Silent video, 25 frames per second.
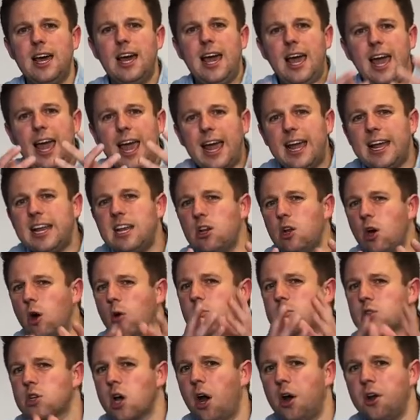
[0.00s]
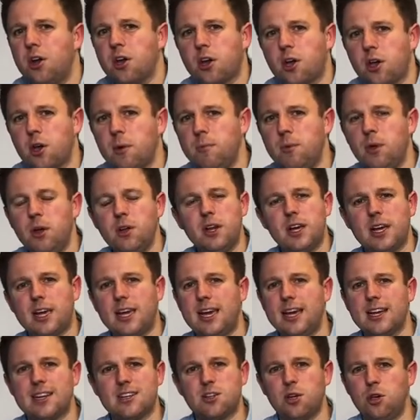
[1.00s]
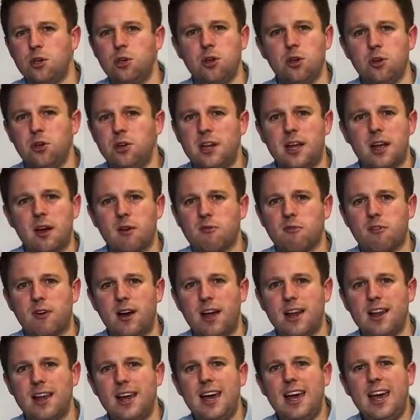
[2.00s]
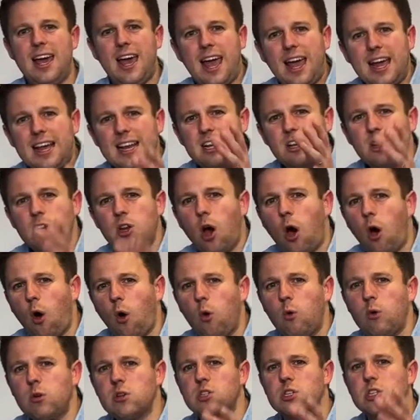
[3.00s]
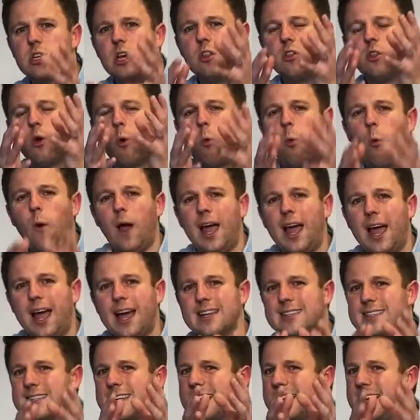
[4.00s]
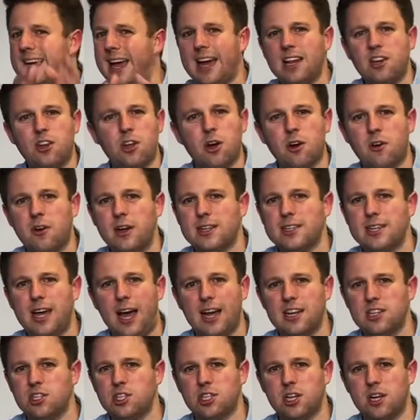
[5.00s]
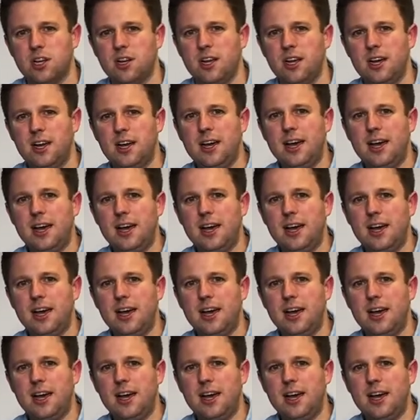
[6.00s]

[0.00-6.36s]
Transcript: He knows how to communicate to you, dear friend. He knows the way to get your attention.